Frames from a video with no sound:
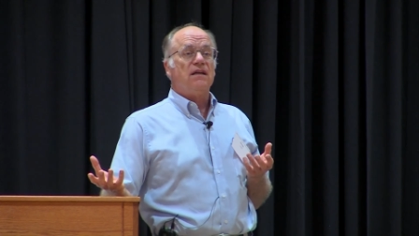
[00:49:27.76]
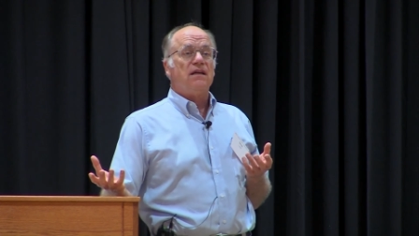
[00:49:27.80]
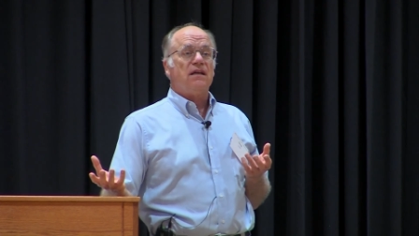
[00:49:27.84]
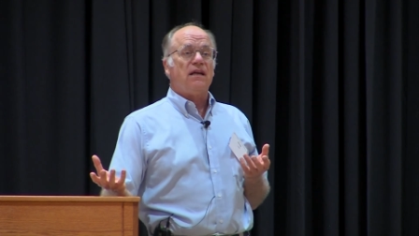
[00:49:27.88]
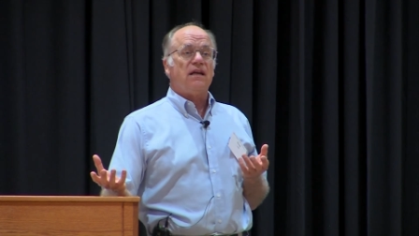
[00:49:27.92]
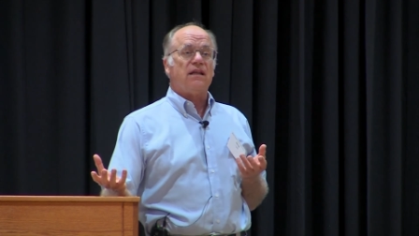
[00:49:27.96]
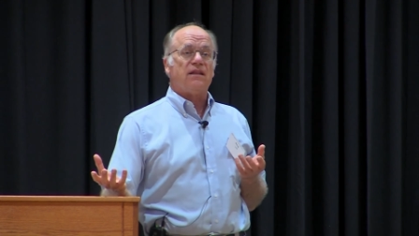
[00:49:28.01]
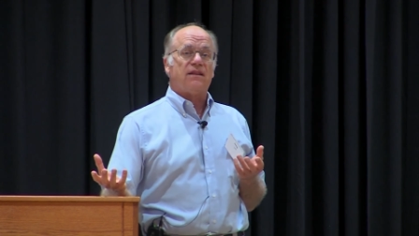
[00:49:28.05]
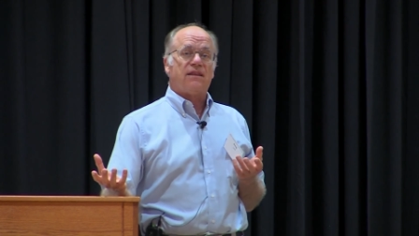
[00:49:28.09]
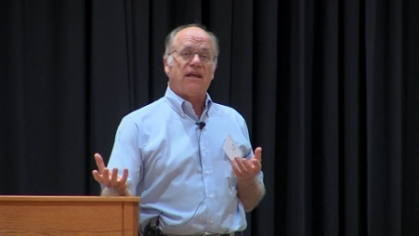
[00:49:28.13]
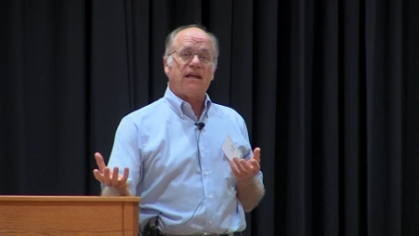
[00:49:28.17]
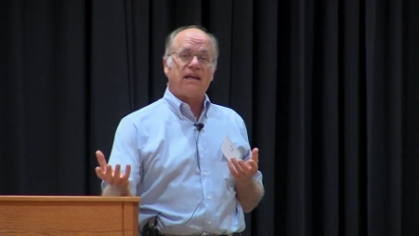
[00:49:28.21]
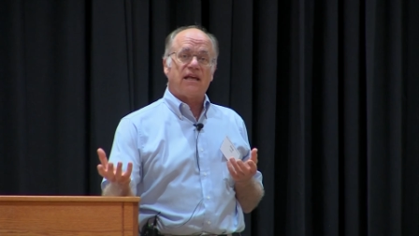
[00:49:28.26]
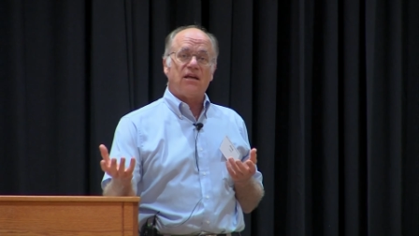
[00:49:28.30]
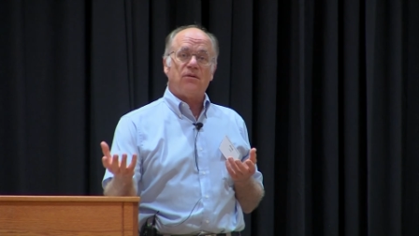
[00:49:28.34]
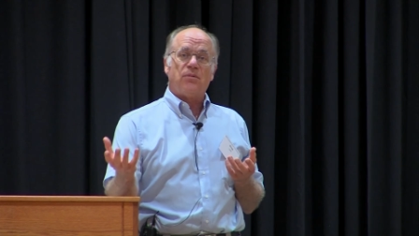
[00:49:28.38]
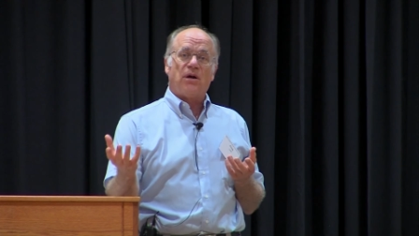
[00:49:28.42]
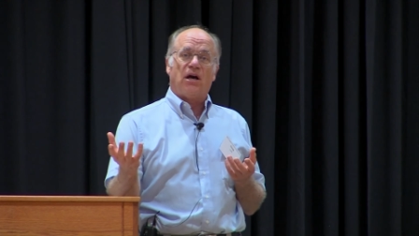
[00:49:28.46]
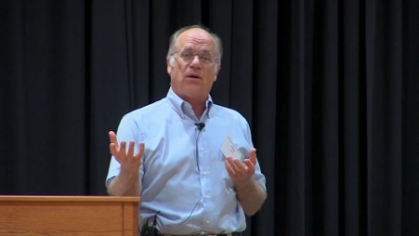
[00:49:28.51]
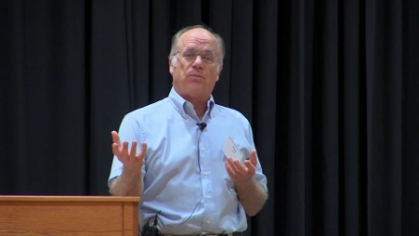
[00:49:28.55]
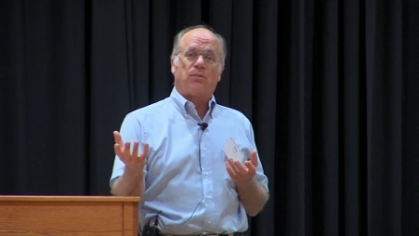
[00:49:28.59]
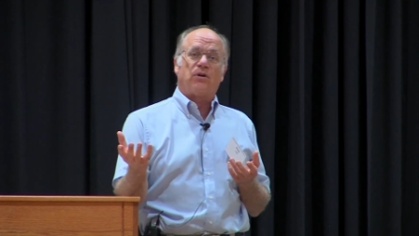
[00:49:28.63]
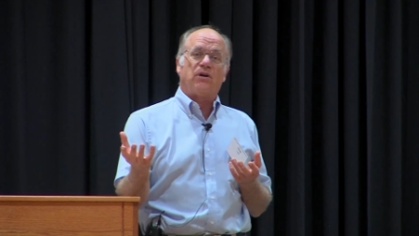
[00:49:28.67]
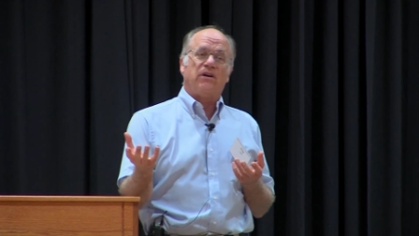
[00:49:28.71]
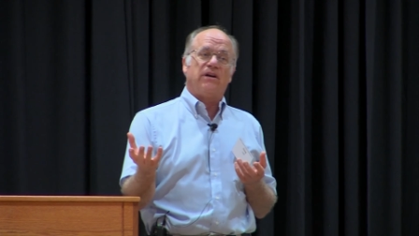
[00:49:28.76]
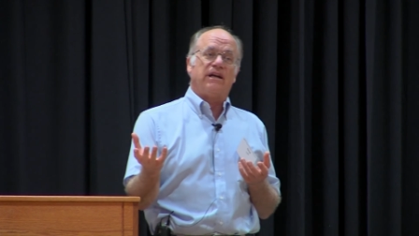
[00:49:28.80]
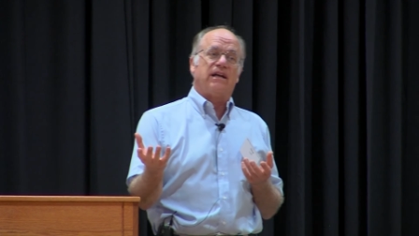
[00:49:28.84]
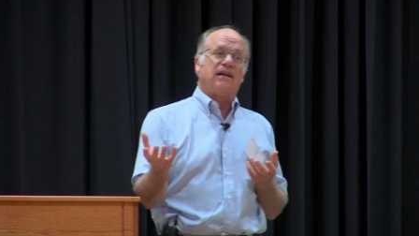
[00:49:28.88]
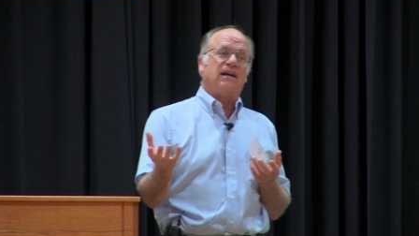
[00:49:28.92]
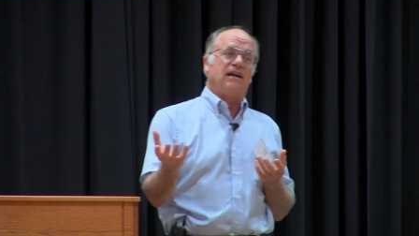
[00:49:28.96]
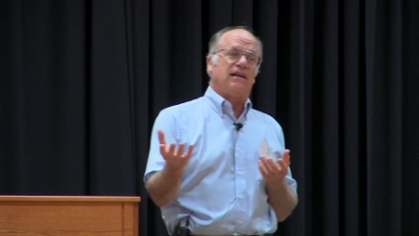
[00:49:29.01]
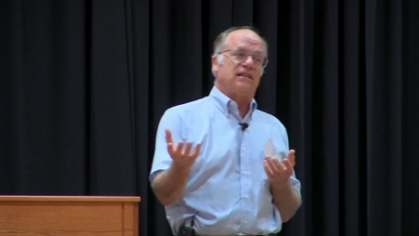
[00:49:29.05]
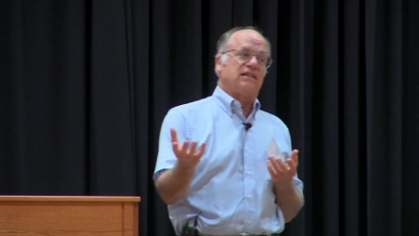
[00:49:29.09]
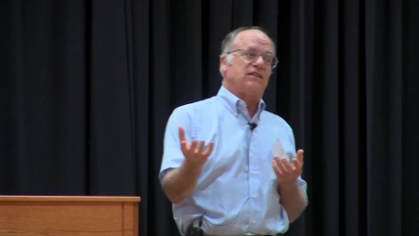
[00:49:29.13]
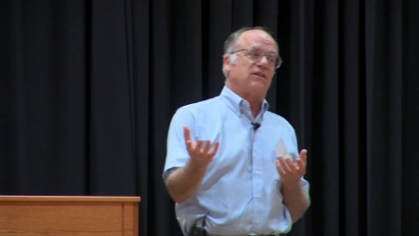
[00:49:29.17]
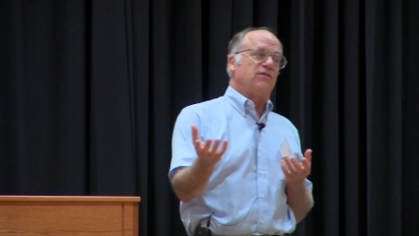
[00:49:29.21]
in thinking about prairie
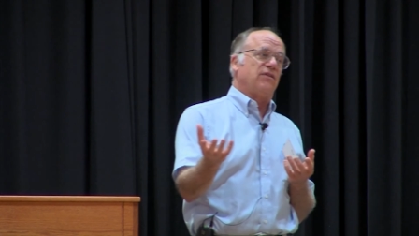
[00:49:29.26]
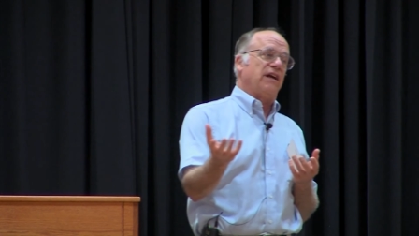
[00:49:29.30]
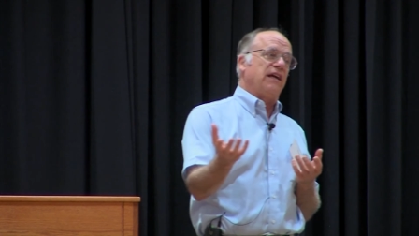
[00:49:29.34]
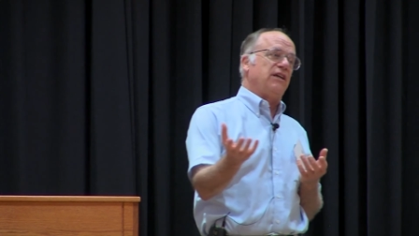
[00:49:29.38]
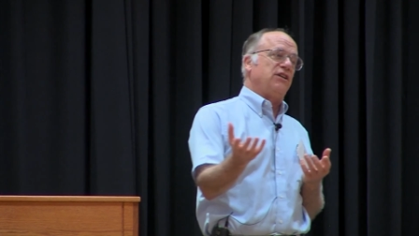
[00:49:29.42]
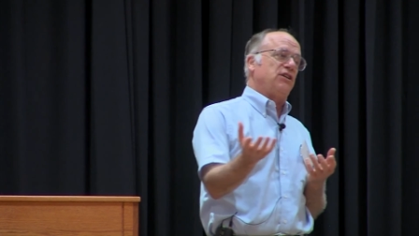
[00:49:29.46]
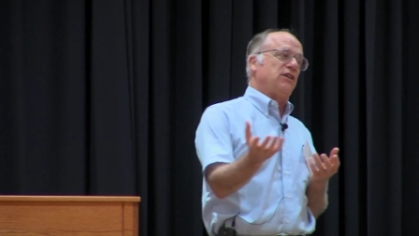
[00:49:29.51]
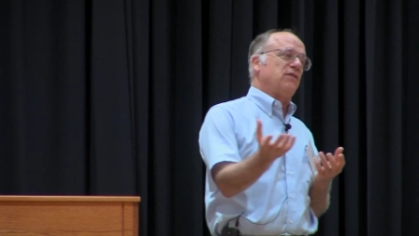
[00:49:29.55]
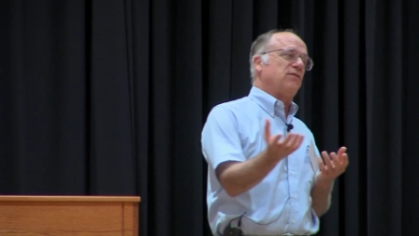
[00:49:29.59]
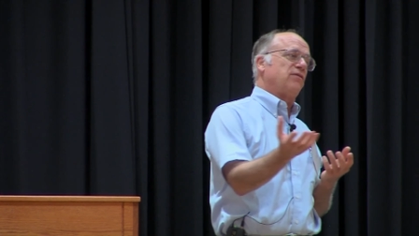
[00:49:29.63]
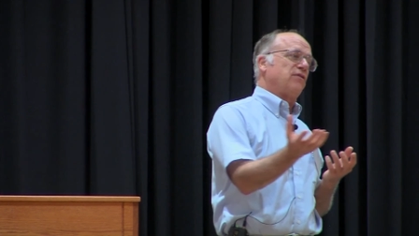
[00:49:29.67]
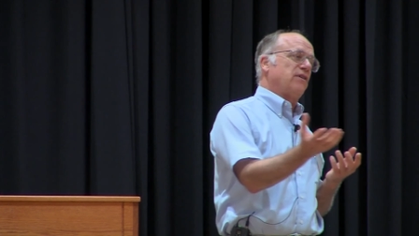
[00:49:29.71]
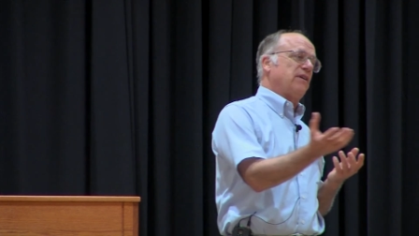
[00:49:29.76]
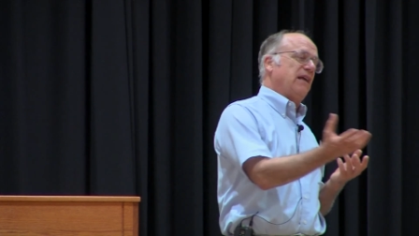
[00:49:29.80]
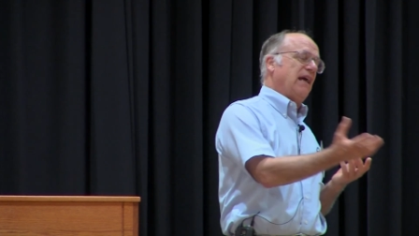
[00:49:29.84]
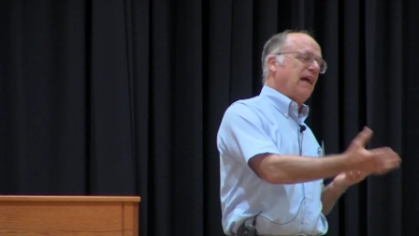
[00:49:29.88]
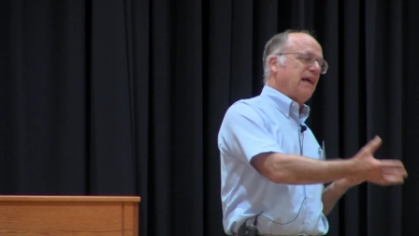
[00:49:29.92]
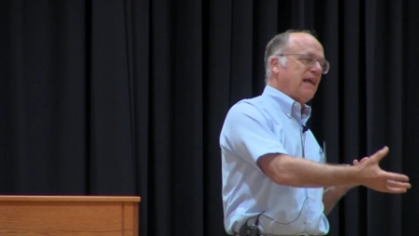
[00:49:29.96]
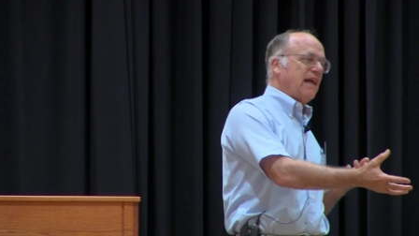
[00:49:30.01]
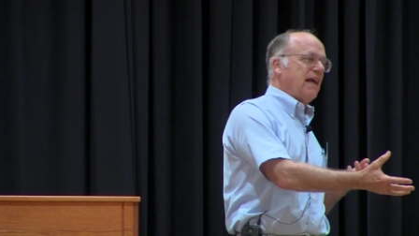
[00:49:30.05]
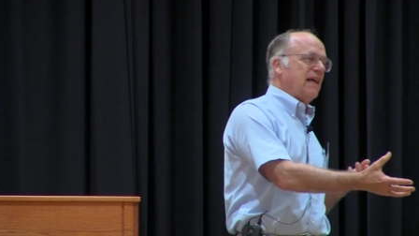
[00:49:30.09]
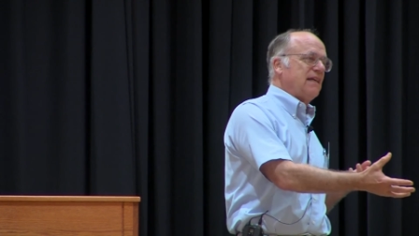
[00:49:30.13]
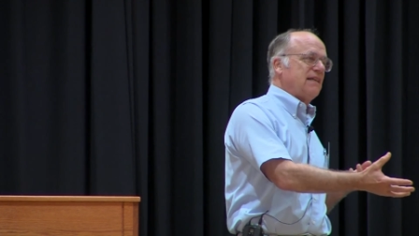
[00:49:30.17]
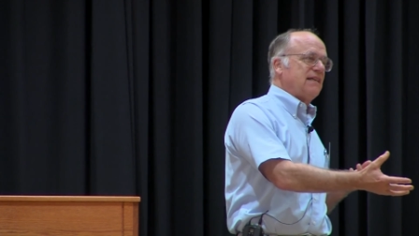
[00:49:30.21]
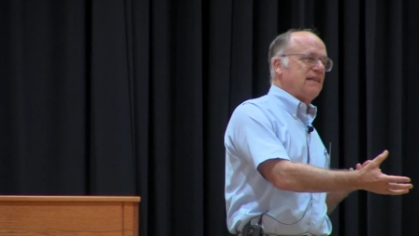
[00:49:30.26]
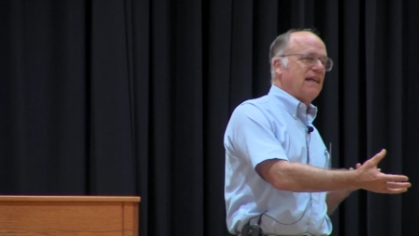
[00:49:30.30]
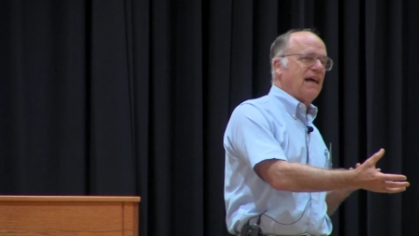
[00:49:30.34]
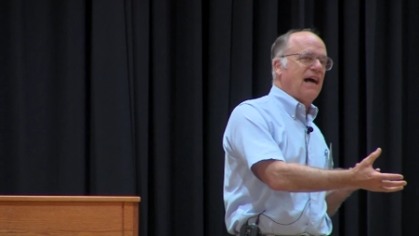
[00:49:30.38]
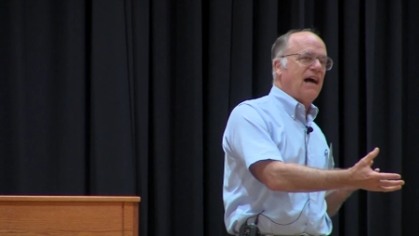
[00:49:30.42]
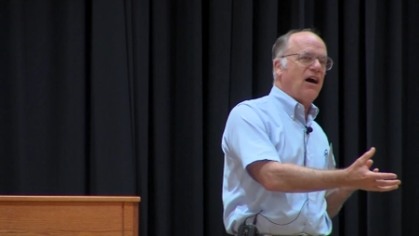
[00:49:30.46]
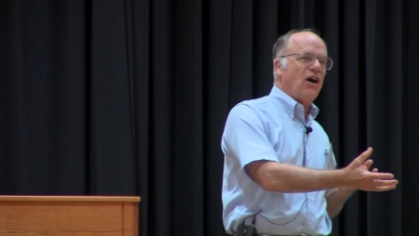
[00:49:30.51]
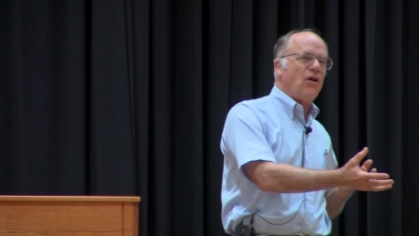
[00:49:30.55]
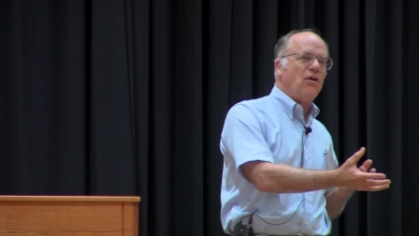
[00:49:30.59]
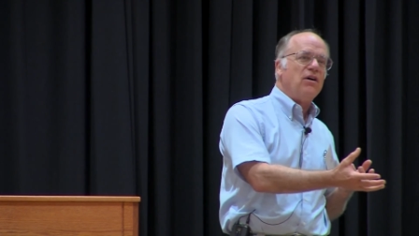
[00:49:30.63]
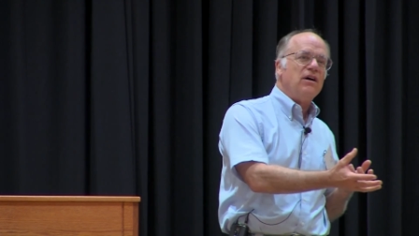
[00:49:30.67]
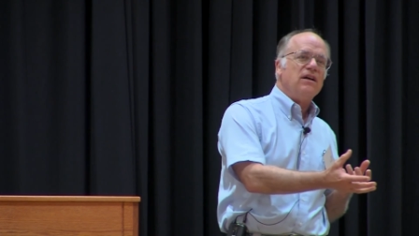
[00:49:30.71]
conservation for decades
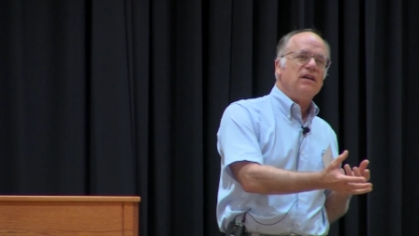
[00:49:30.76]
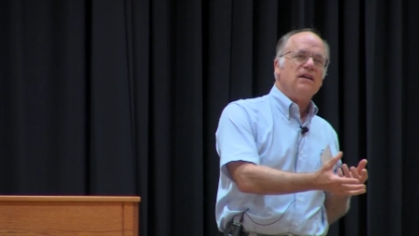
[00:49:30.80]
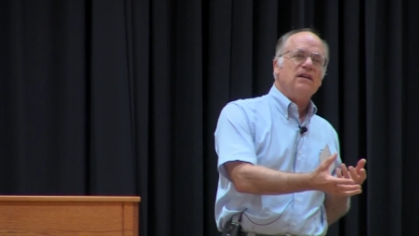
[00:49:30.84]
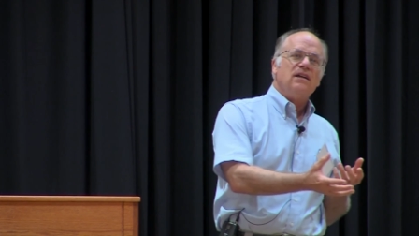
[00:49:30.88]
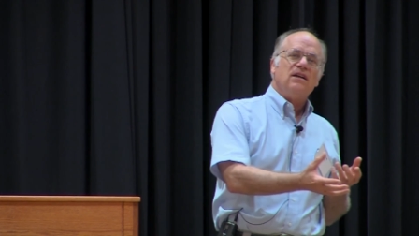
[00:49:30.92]
now,